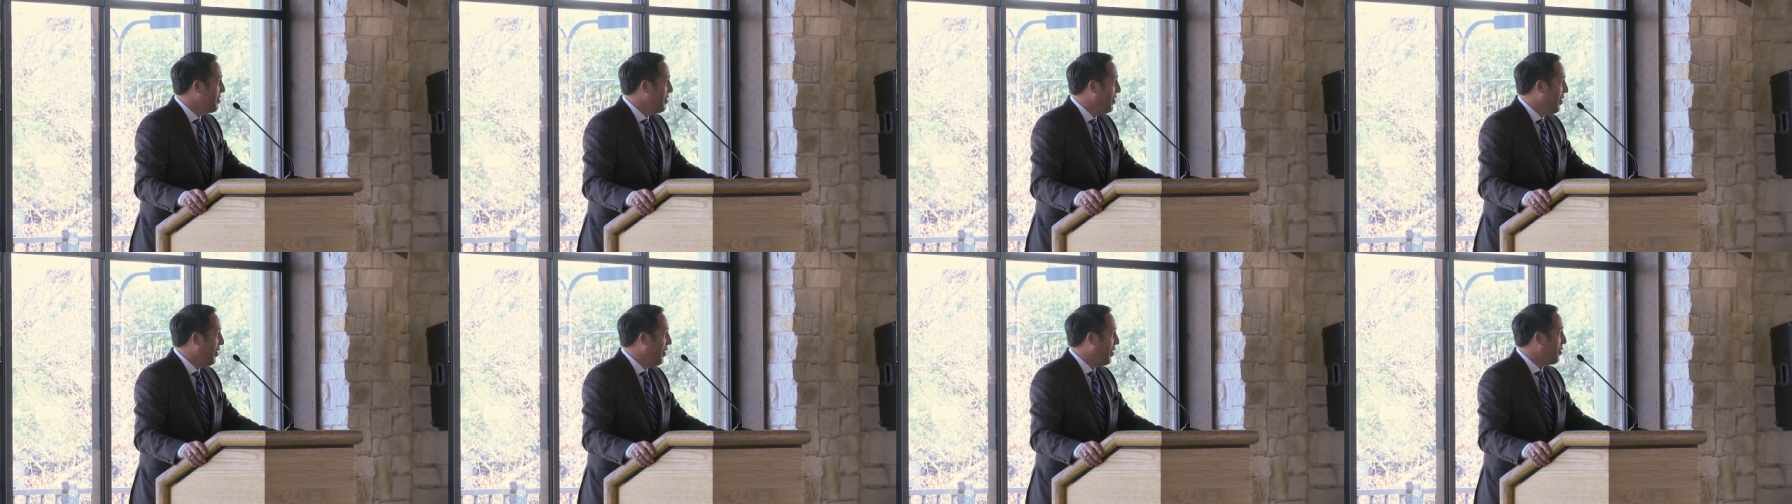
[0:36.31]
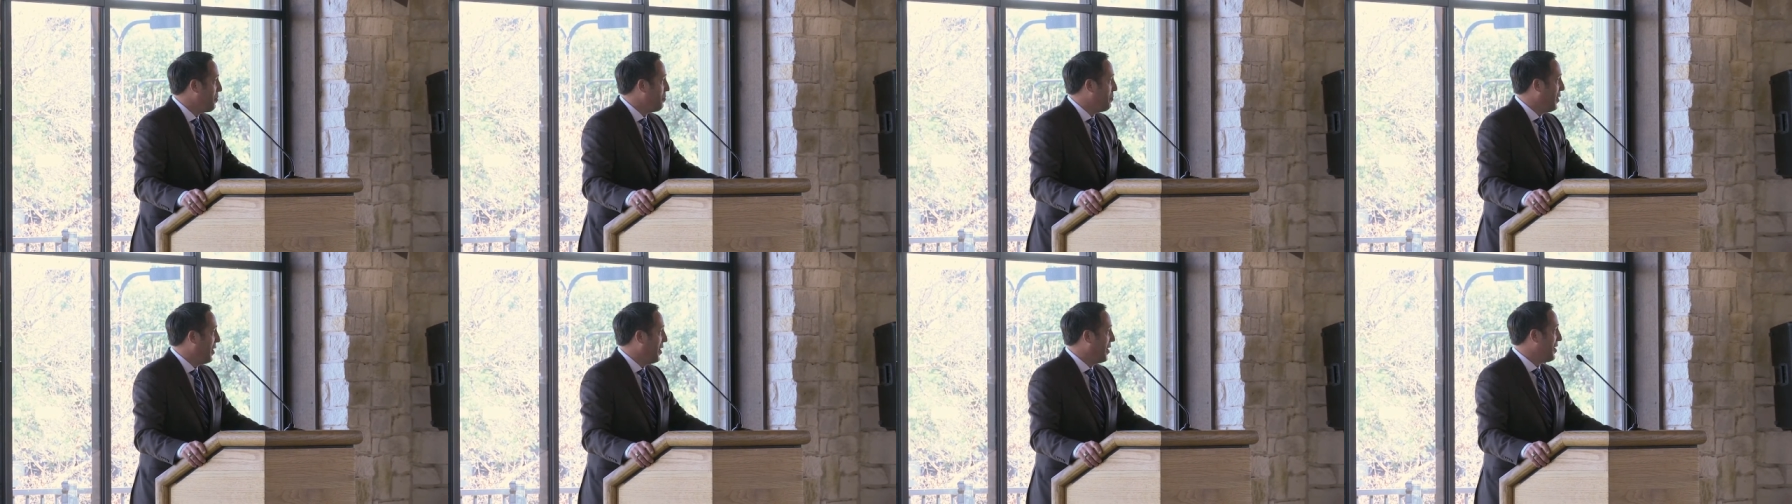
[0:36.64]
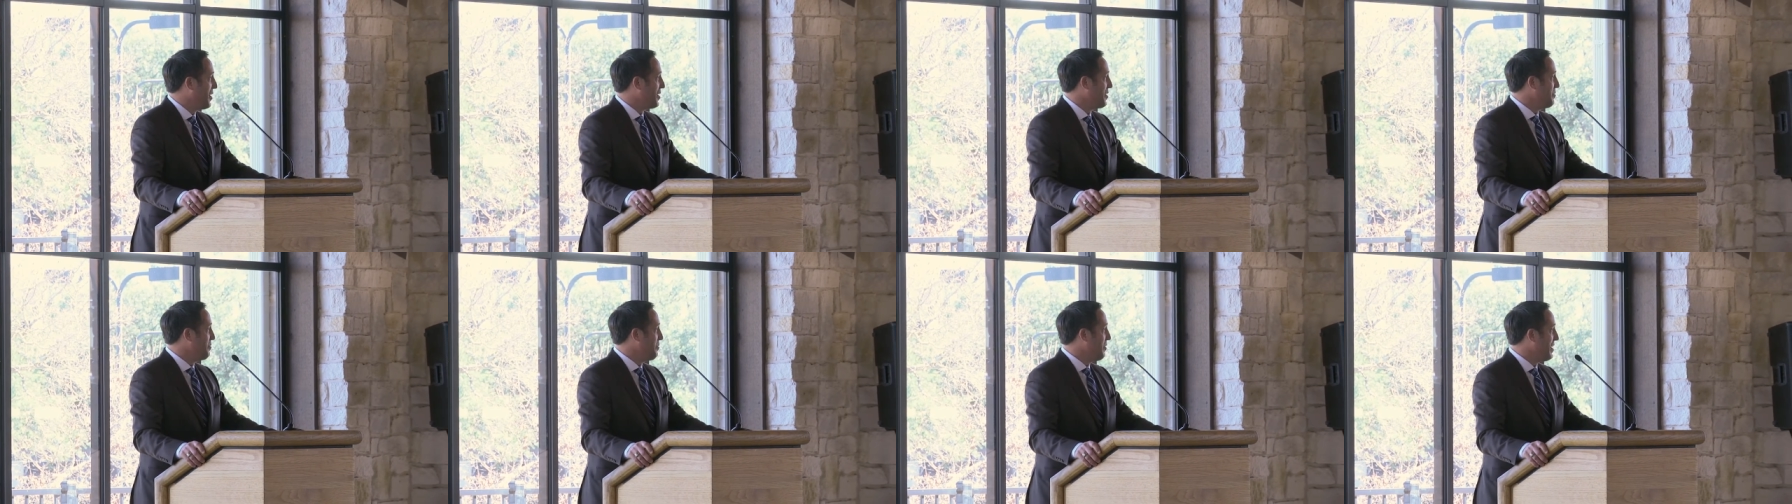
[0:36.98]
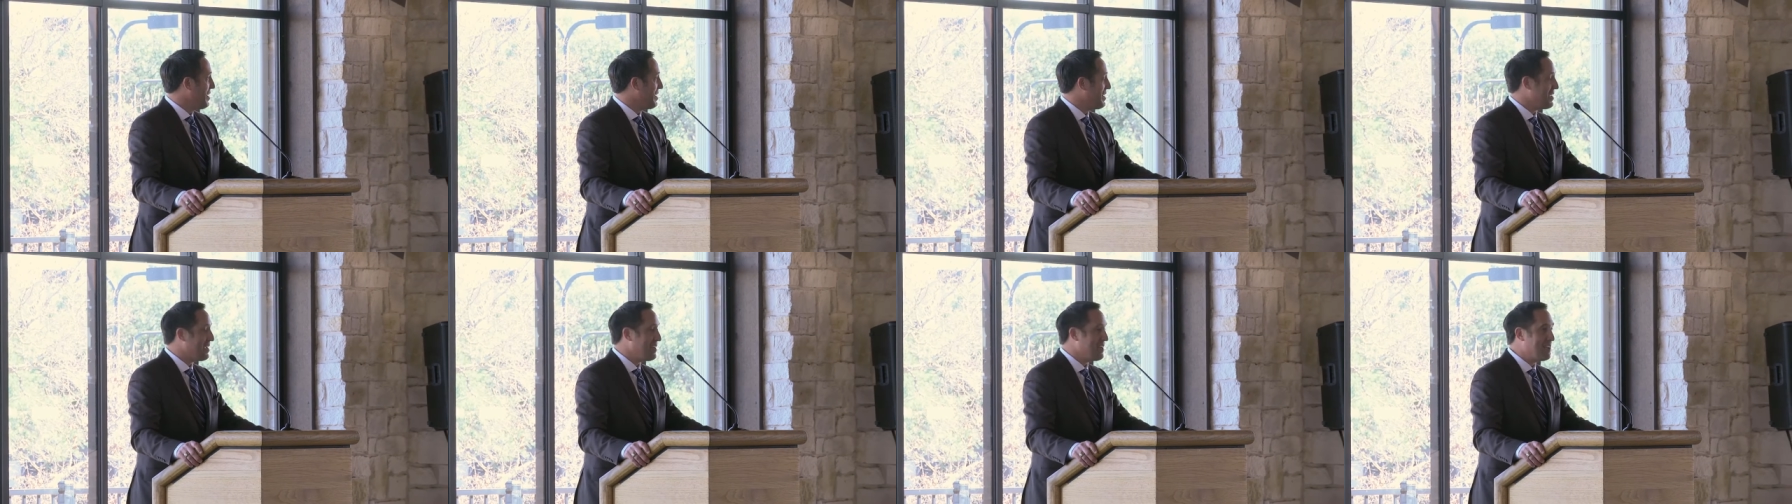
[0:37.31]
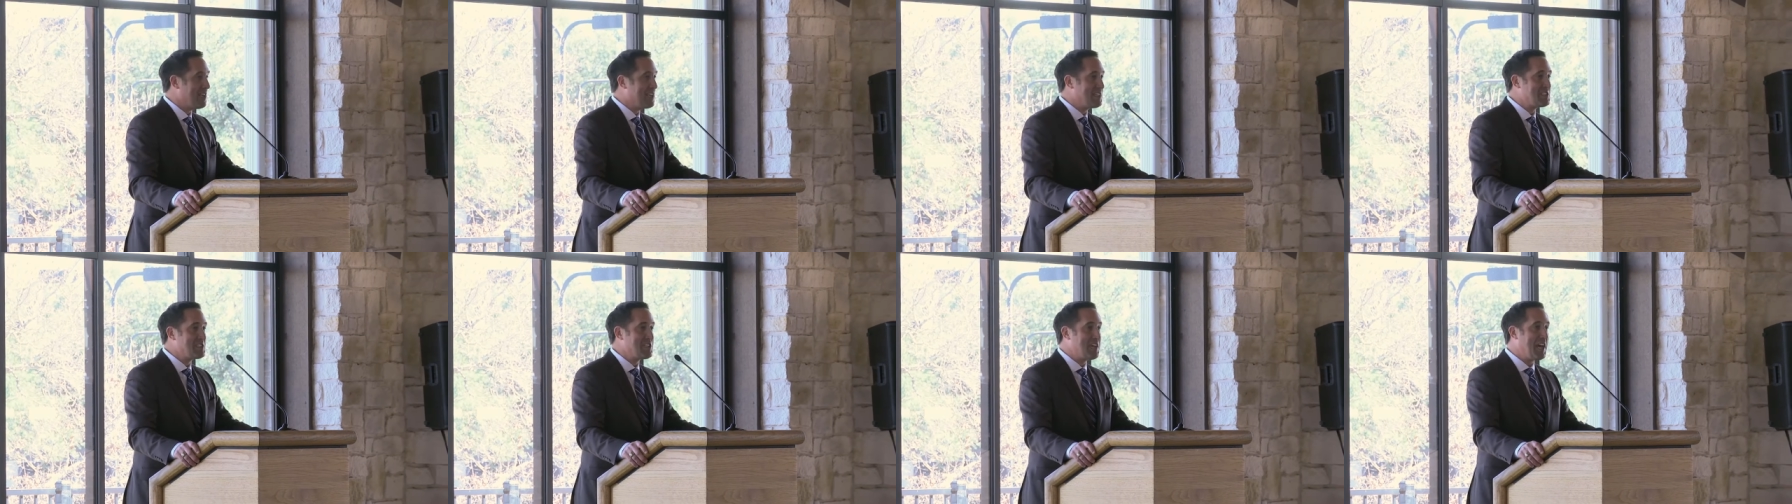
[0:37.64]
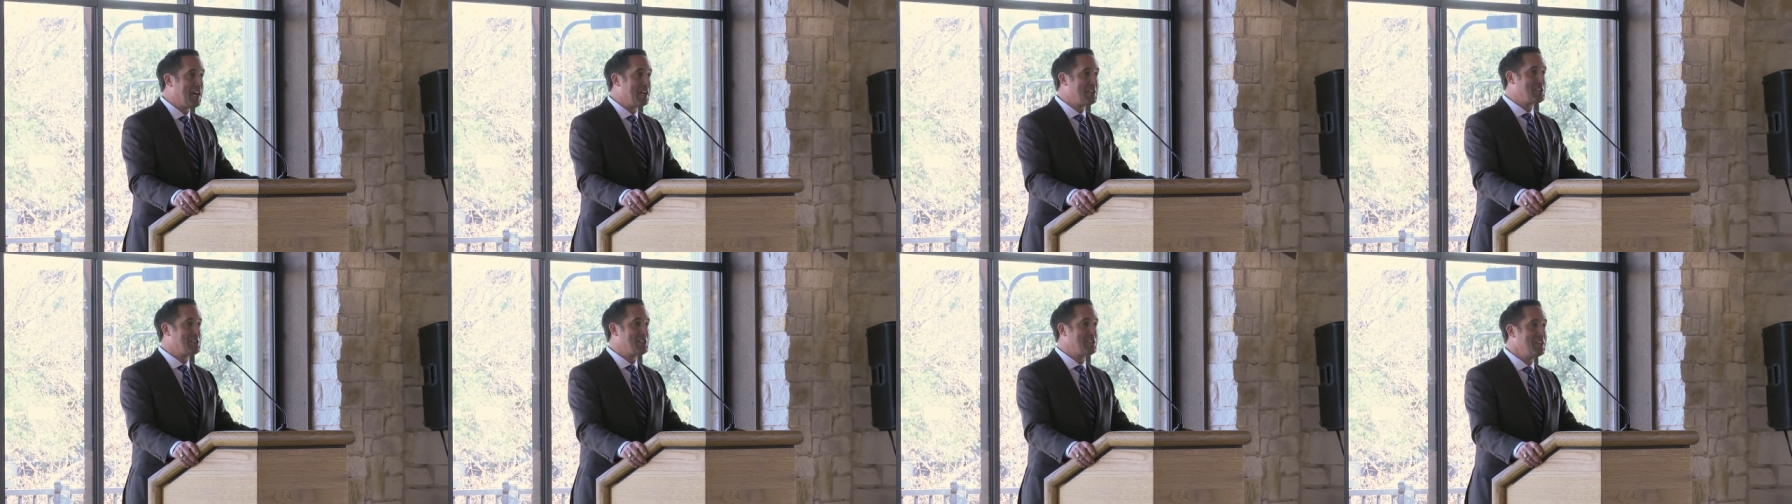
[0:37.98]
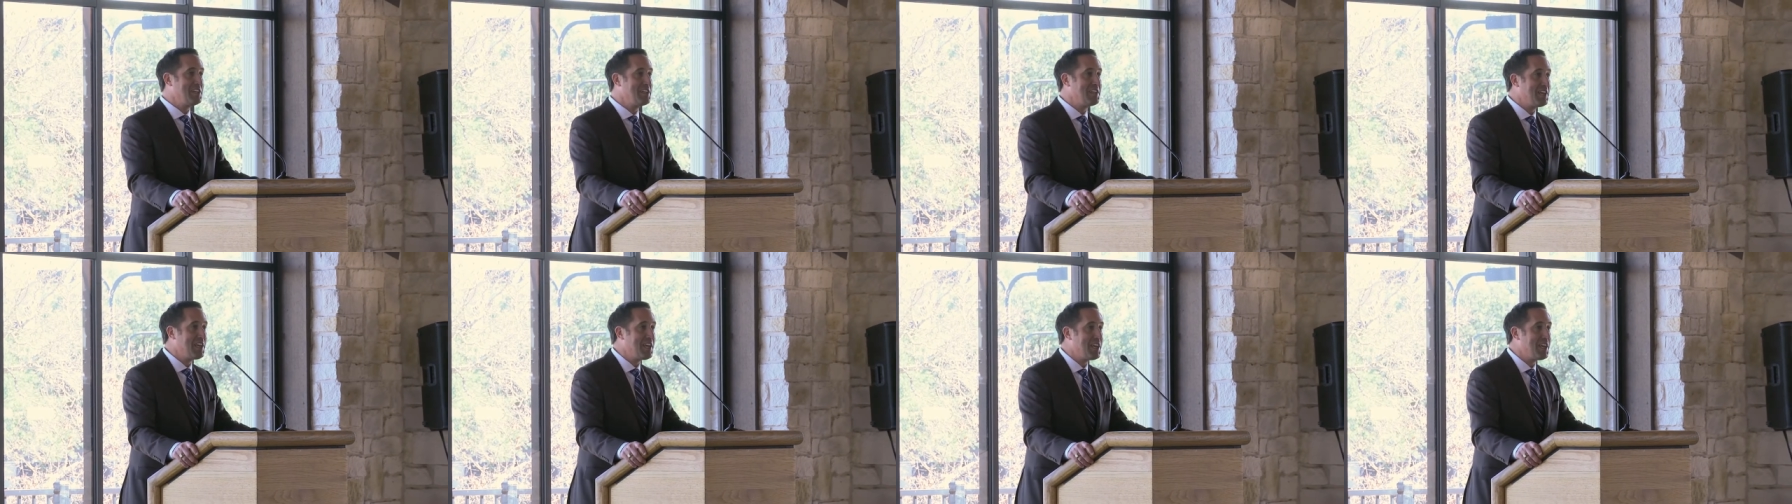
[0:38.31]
our bond rating is excellent,